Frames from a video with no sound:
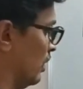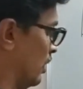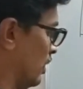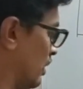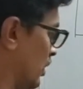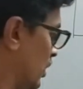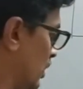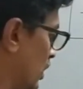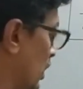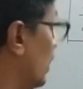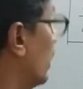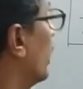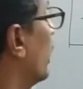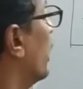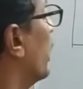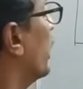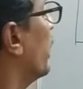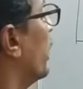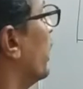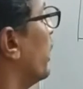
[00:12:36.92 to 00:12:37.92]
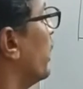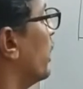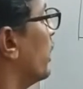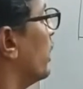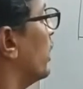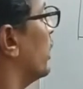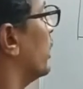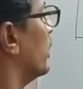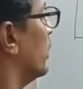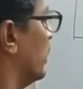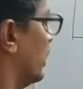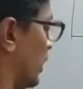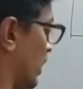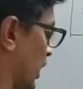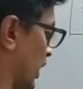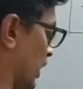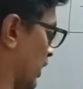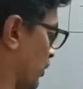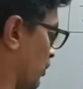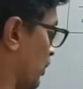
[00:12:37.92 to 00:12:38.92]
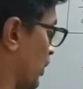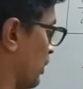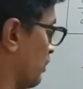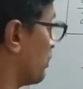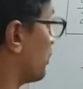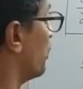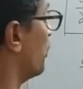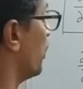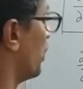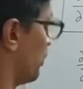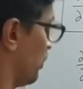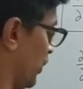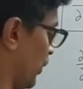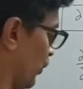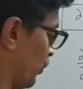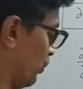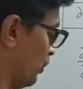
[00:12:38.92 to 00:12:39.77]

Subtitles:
and then again 1 by P square,